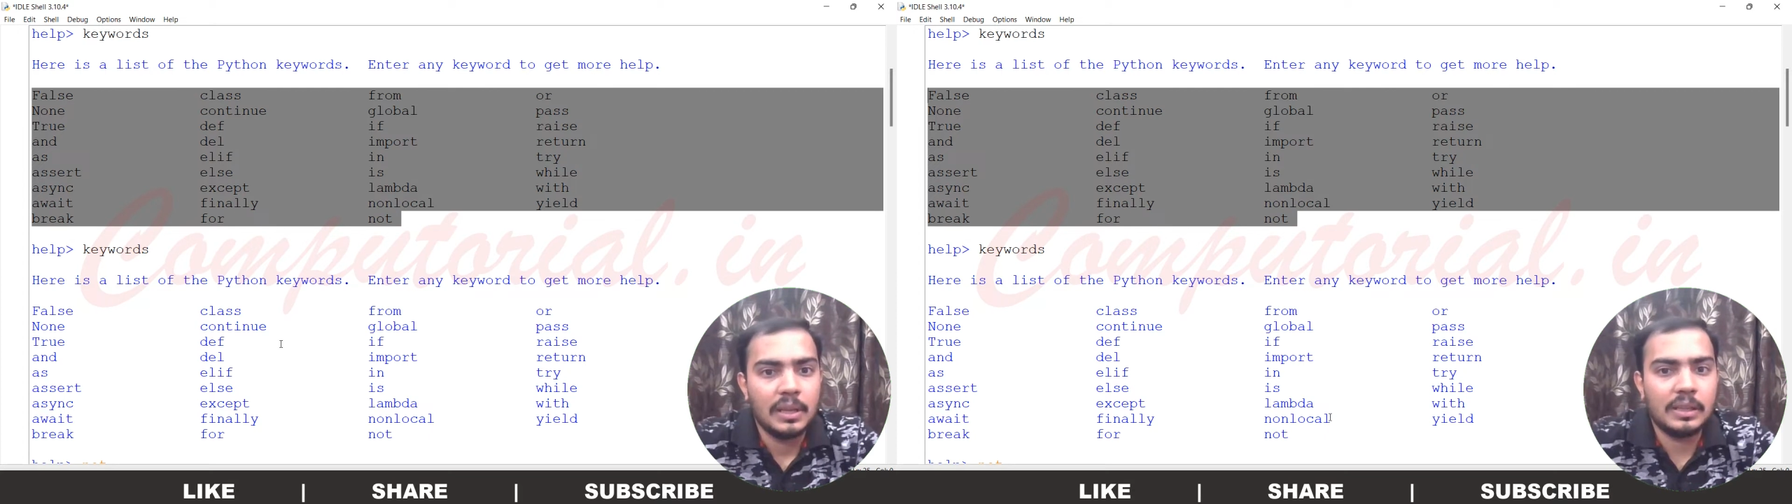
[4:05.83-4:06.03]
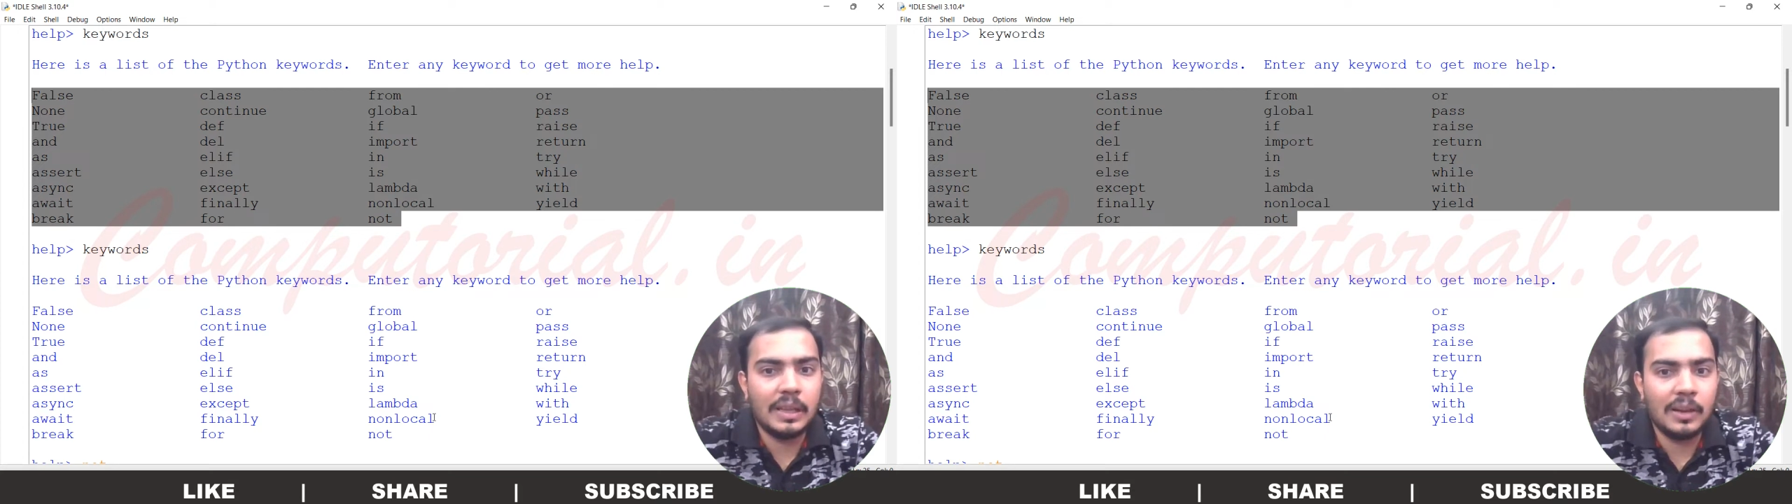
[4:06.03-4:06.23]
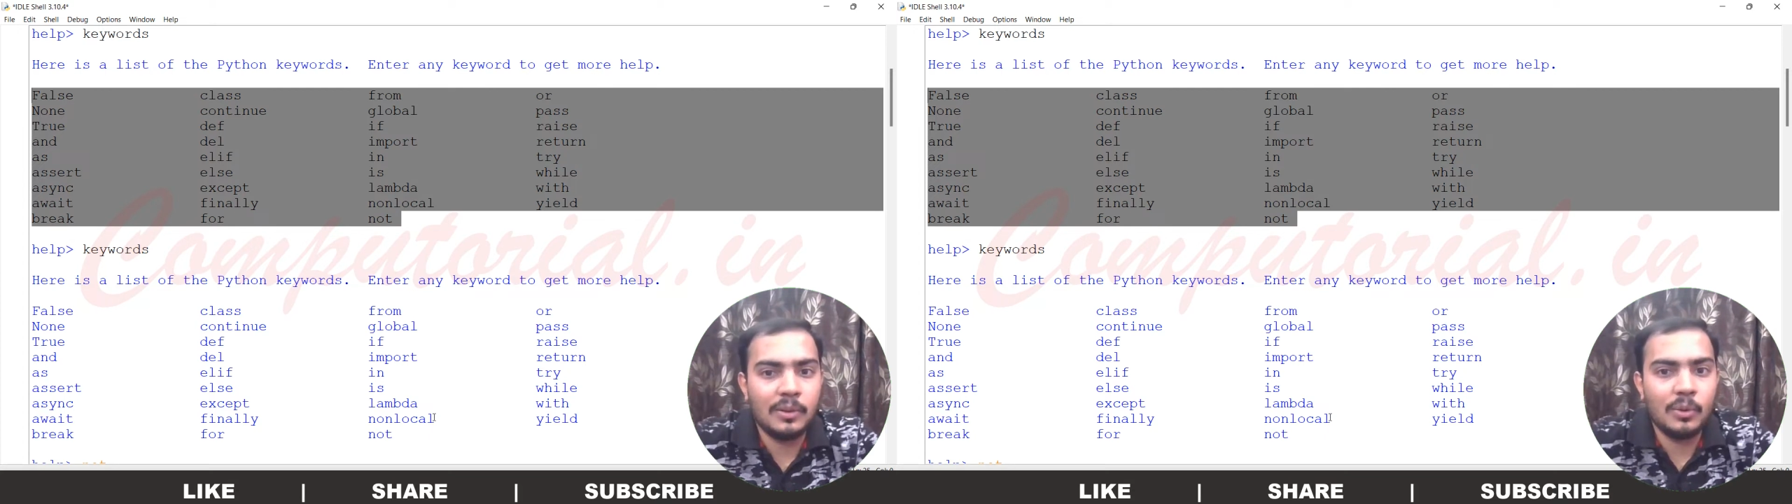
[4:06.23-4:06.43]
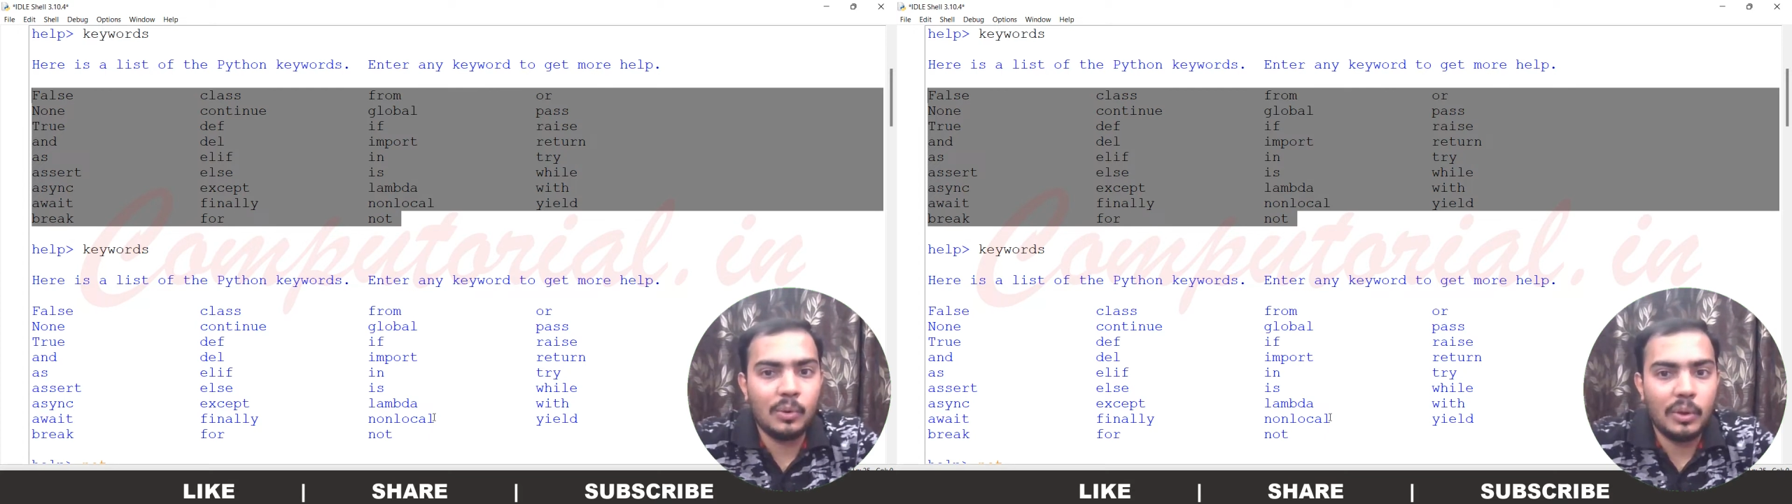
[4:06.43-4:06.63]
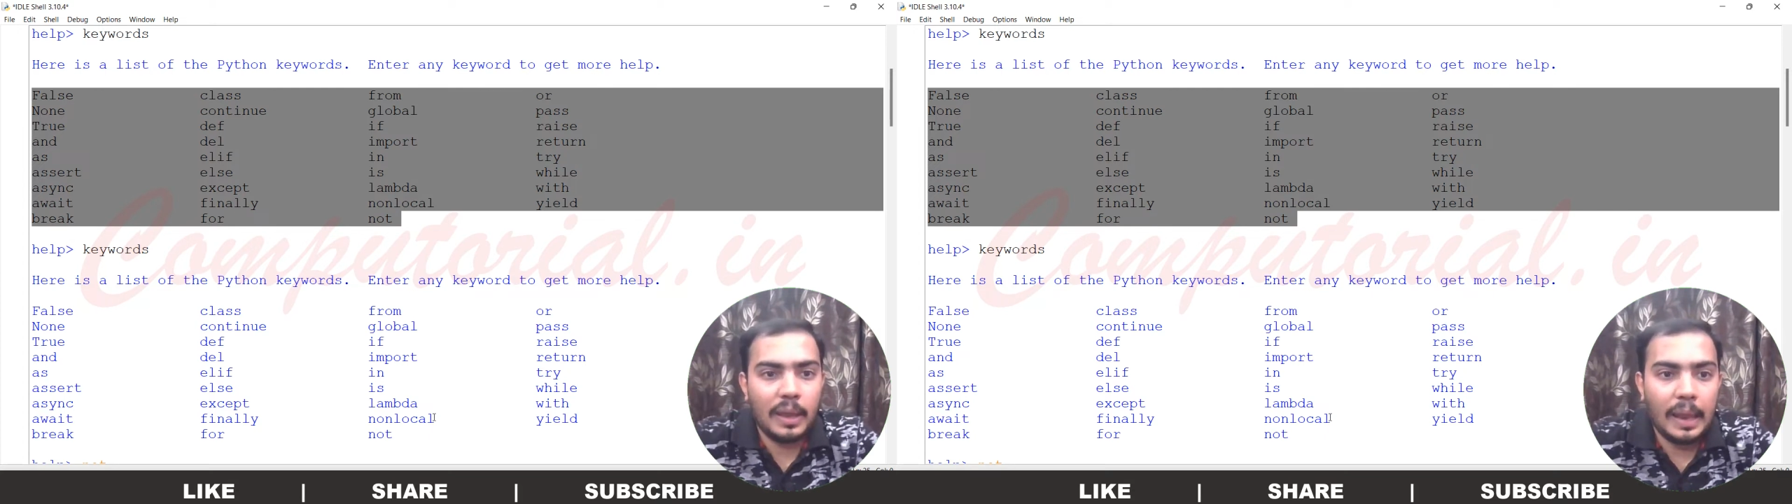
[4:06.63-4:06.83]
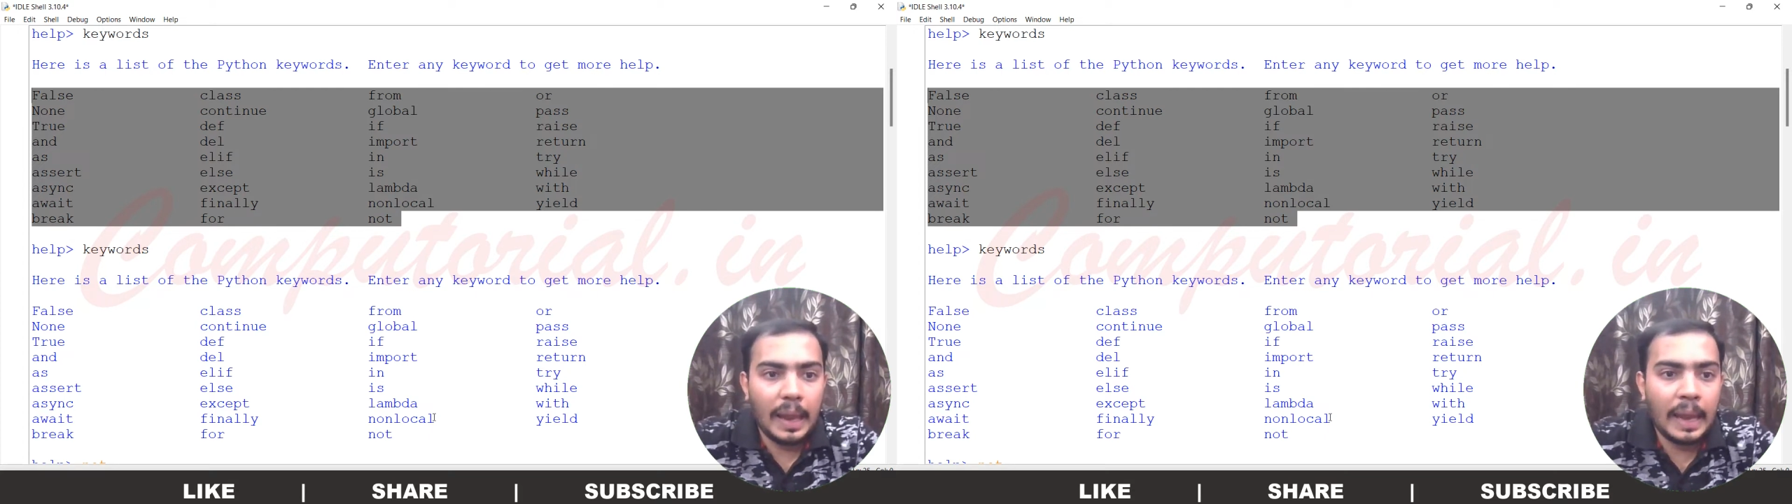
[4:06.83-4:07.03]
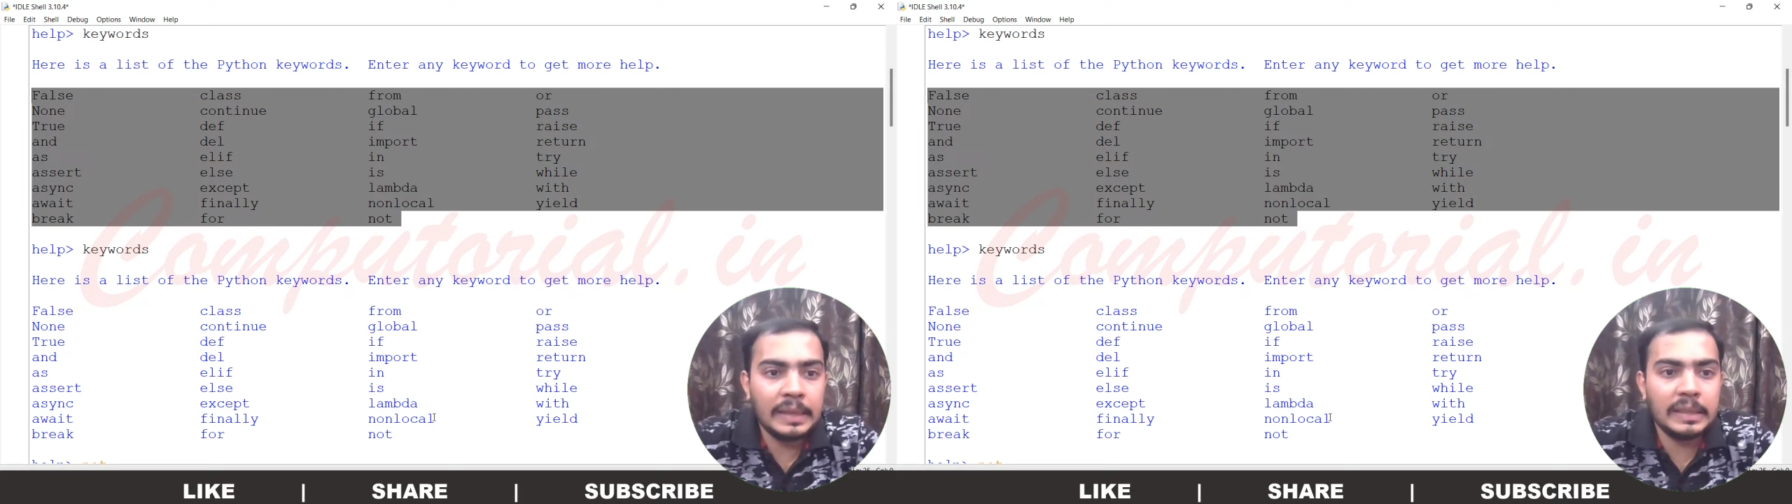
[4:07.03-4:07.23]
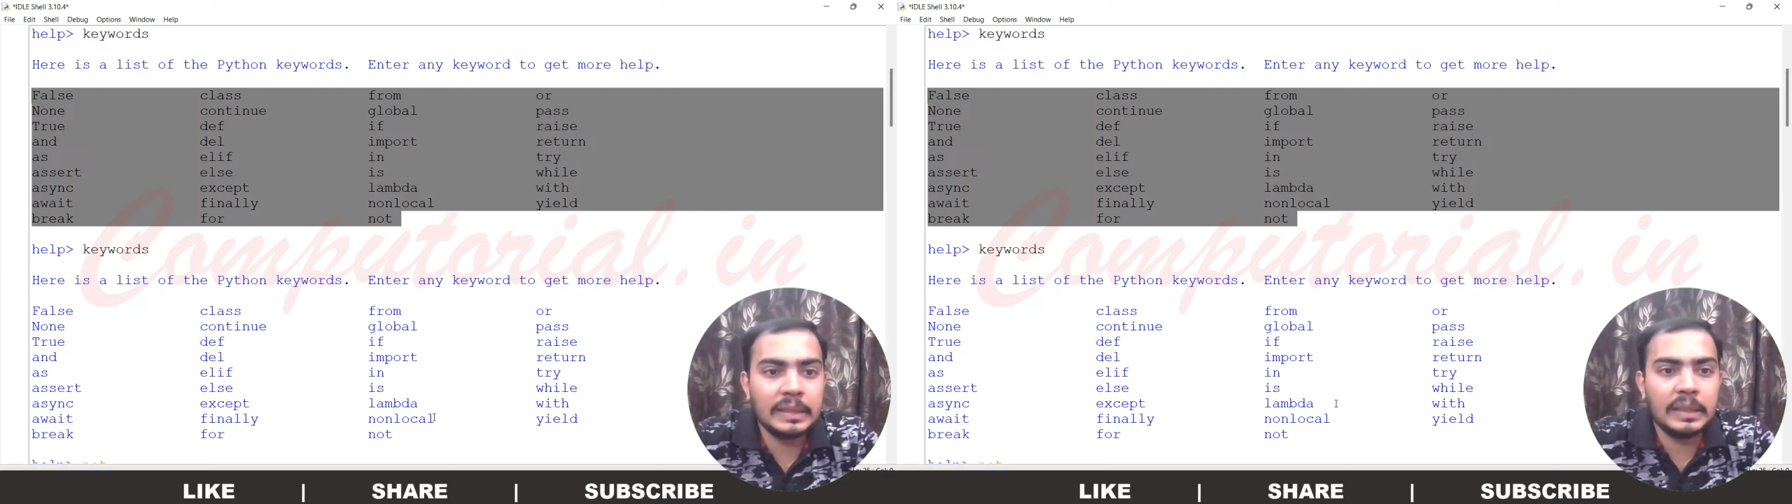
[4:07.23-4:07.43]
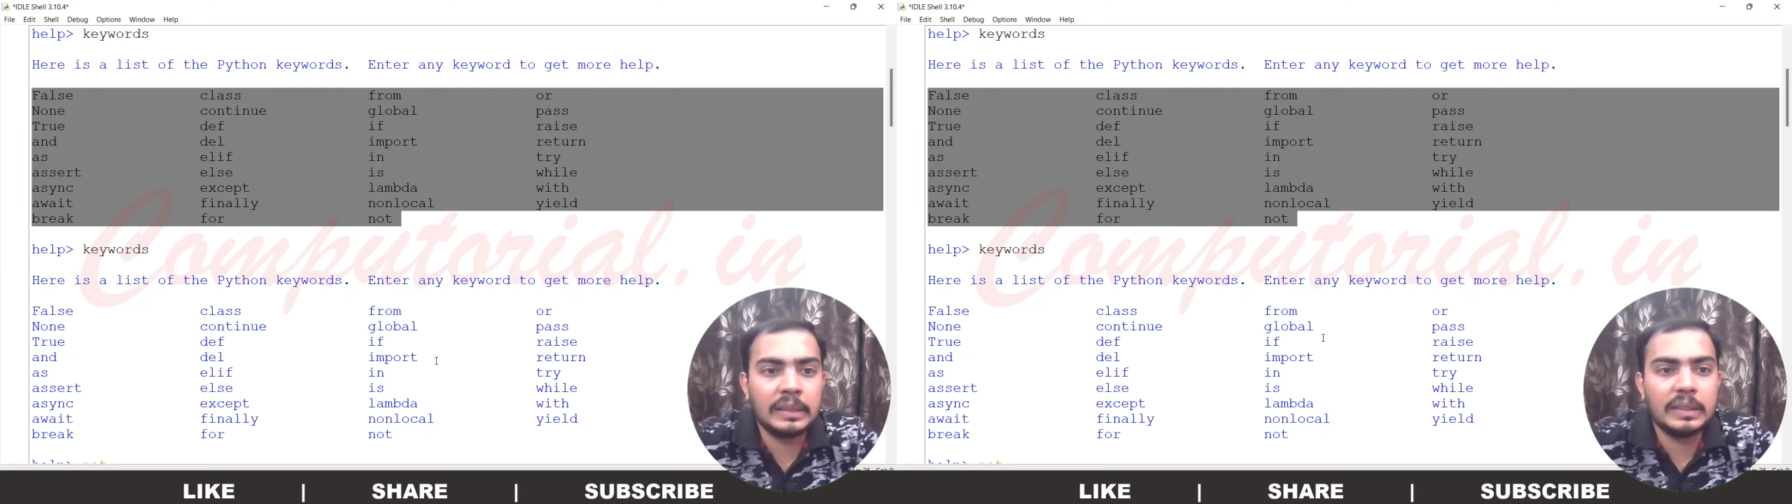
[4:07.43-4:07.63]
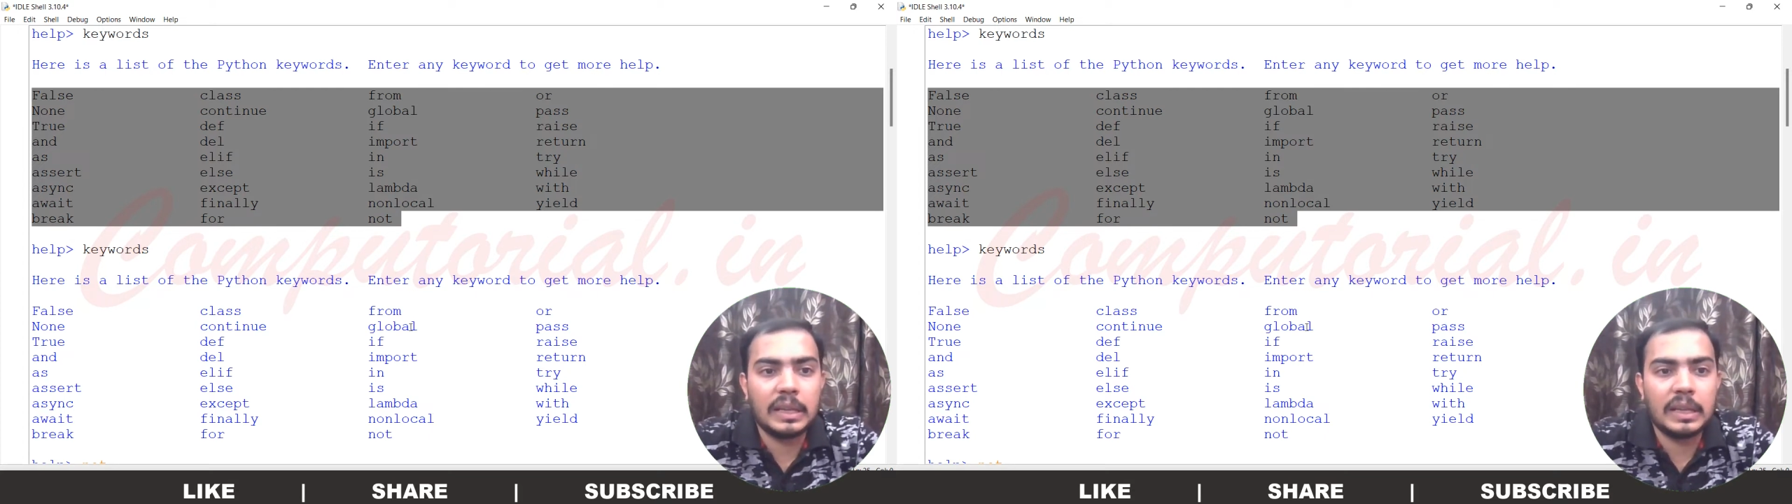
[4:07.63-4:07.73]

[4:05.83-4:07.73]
Now anything